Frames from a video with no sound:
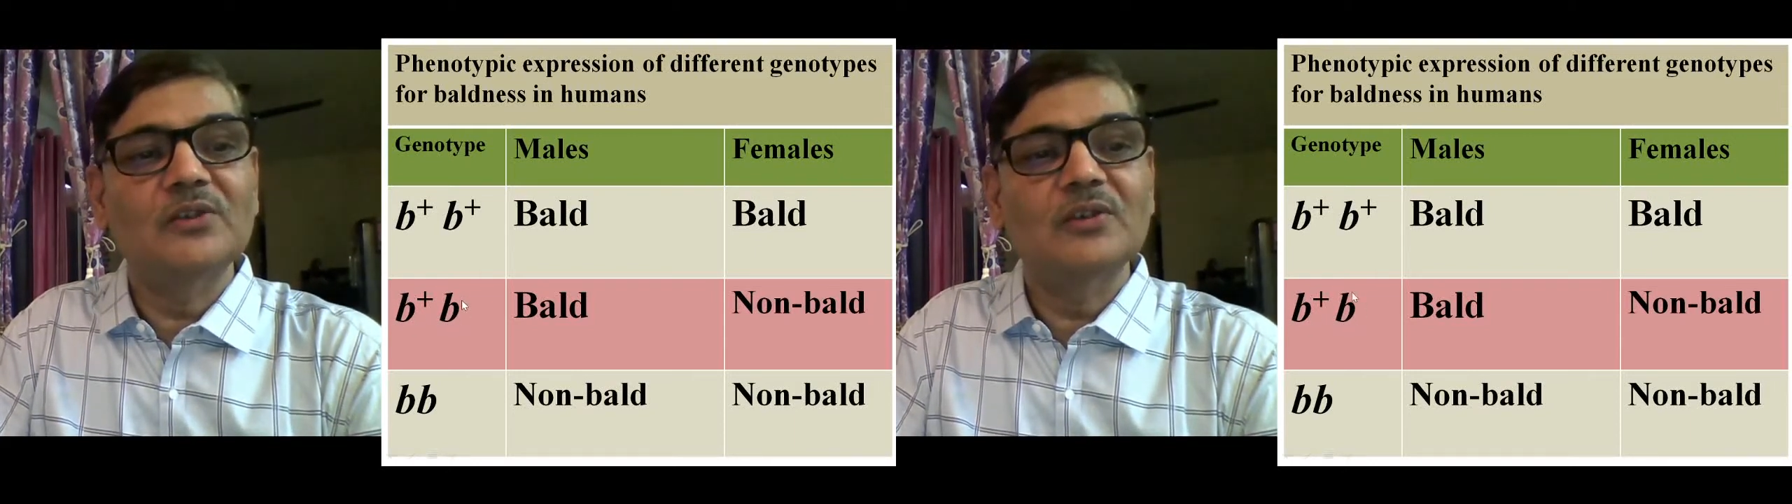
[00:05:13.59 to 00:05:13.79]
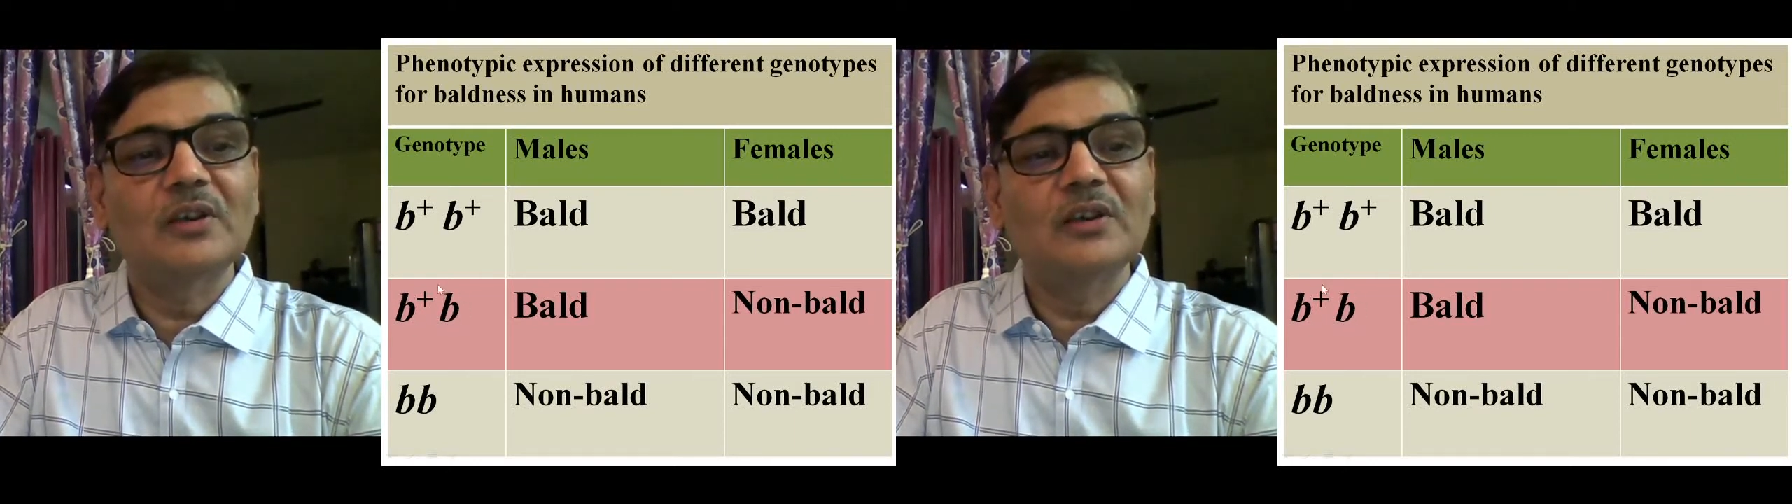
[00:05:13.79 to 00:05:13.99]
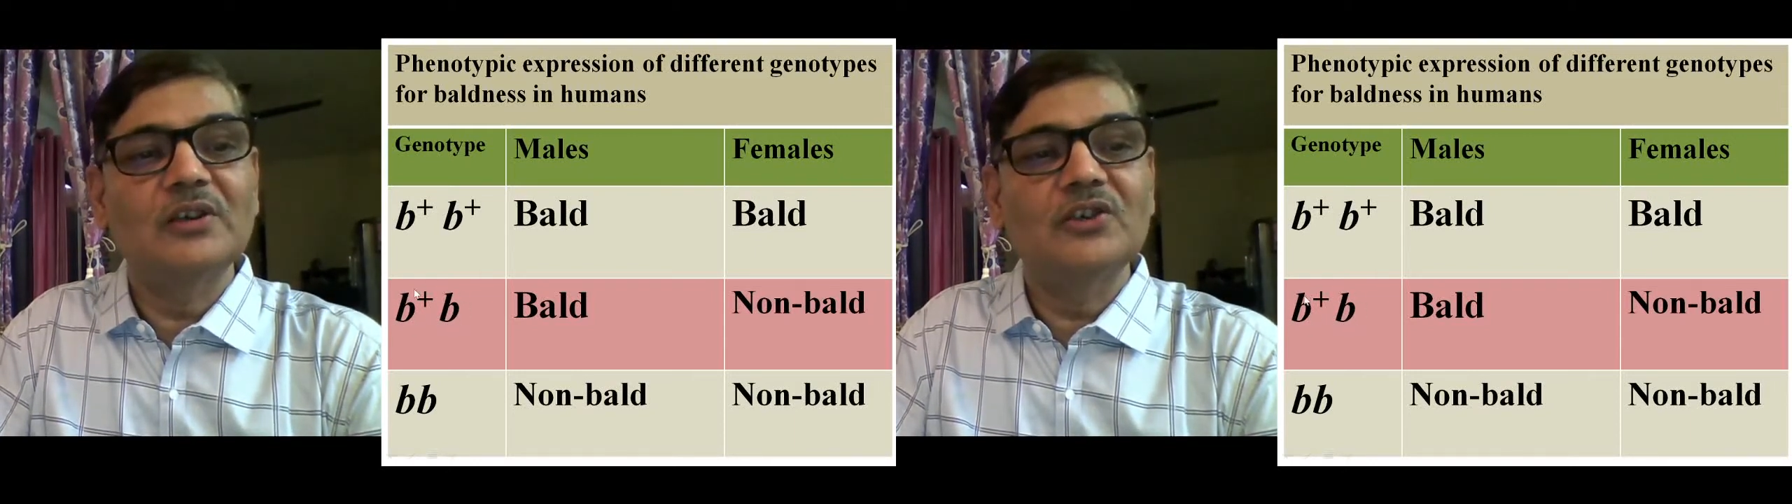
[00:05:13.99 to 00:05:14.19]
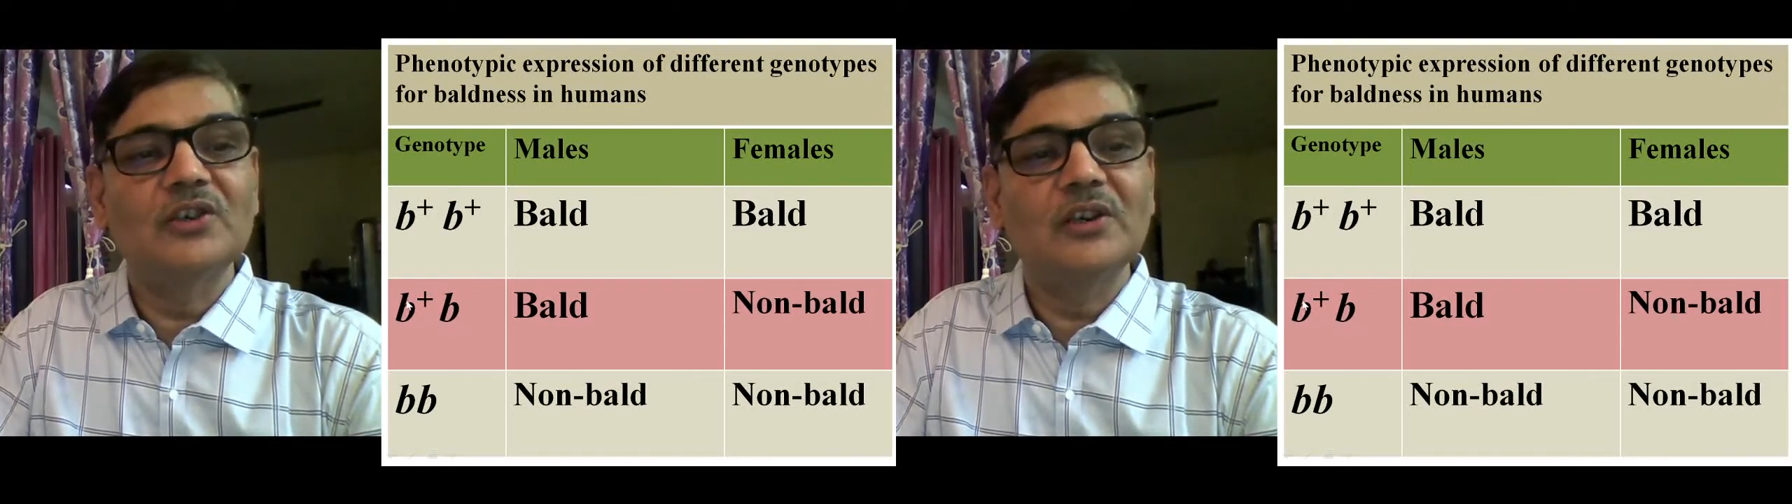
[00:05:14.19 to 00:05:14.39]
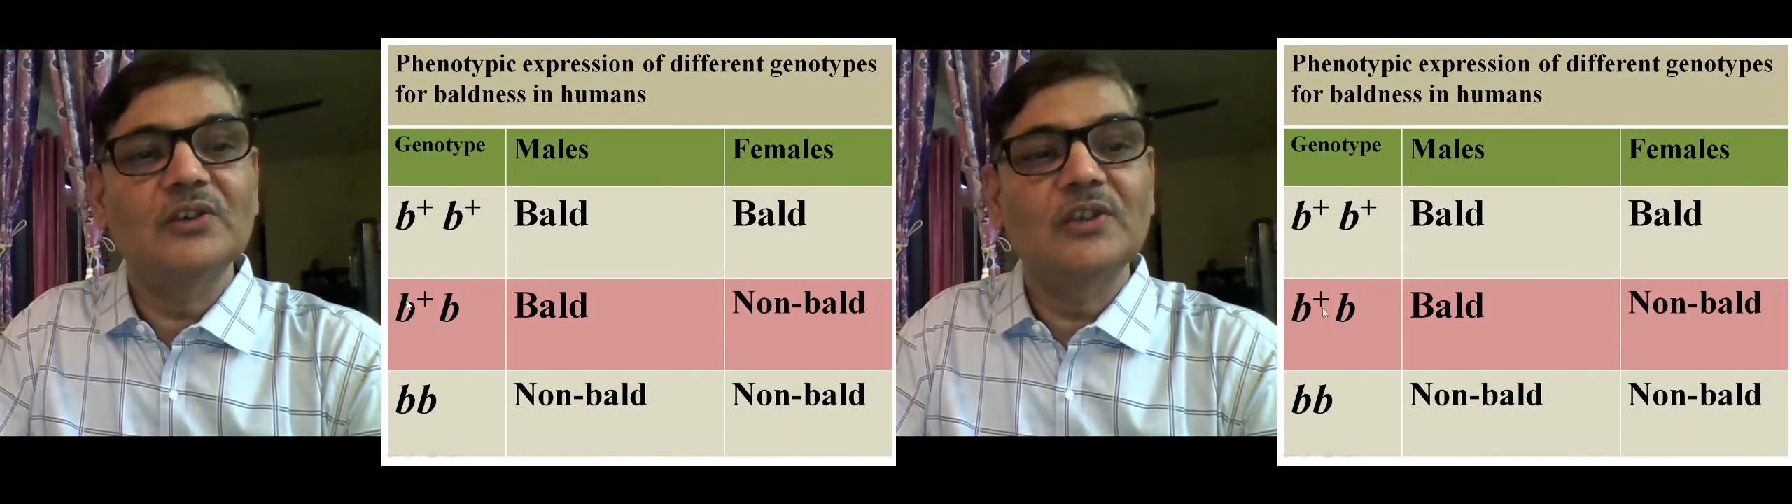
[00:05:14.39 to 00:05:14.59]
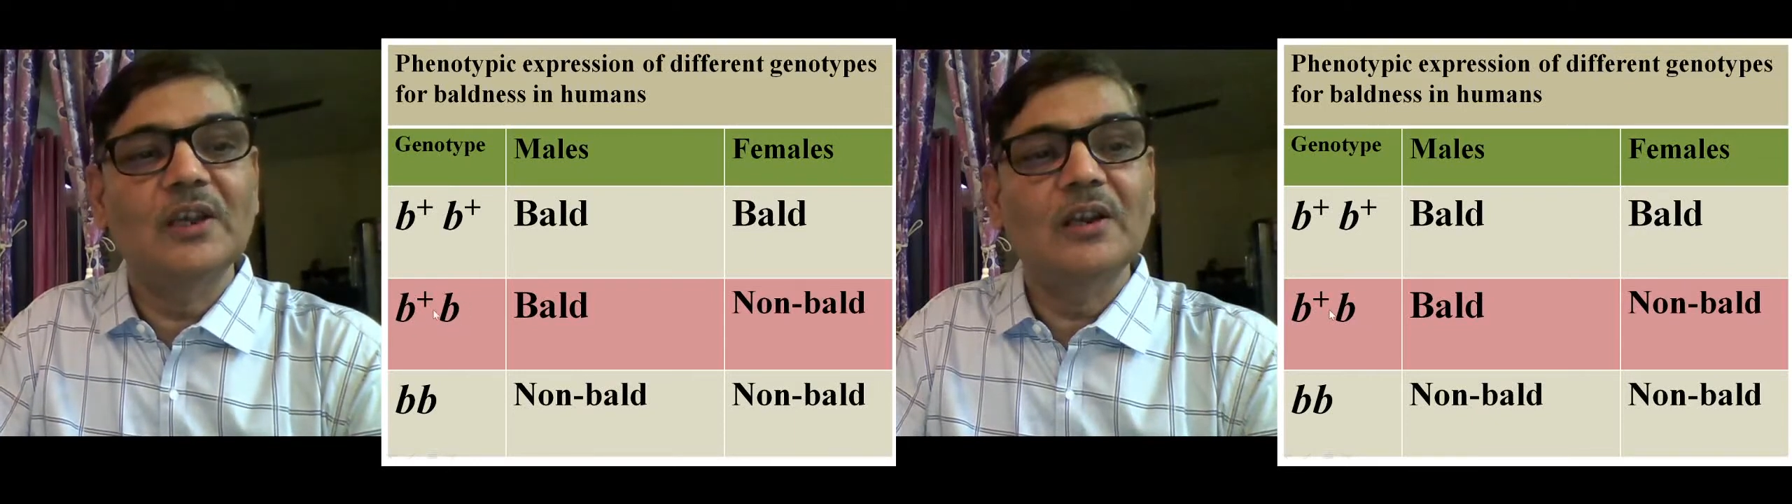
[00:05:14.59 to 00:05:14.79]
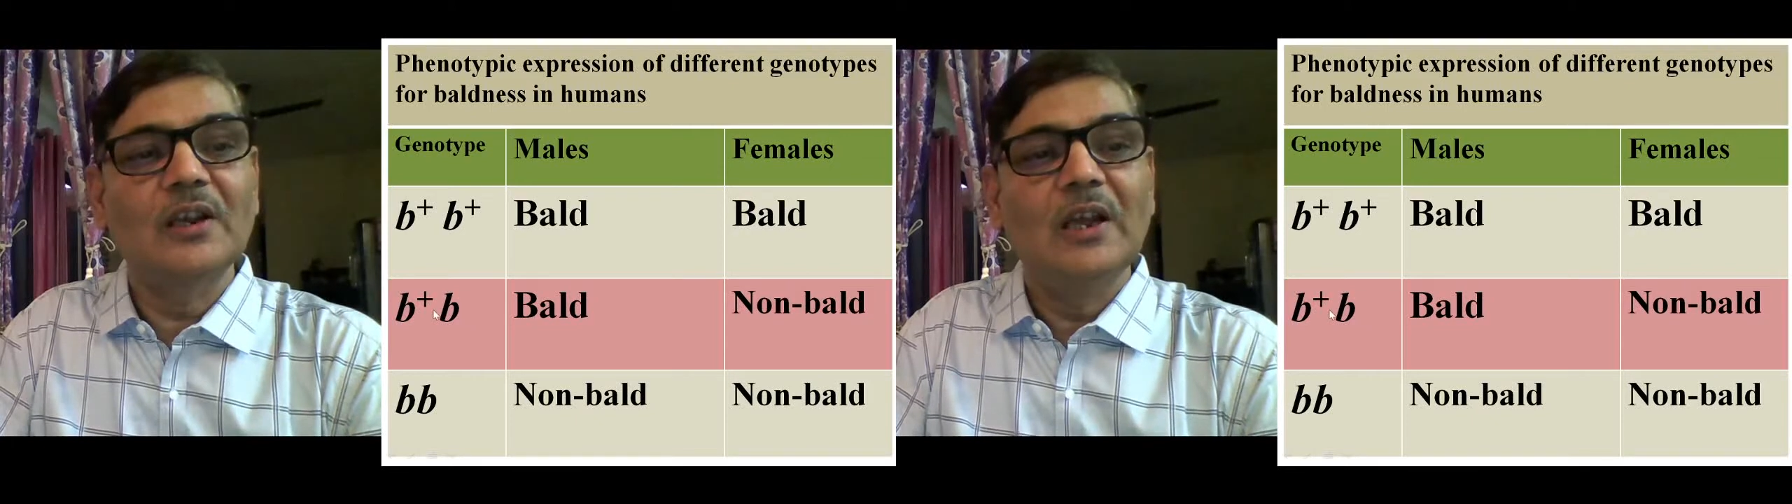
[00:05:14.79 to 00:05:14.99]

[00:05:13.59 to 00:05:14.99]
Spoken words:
condition is there,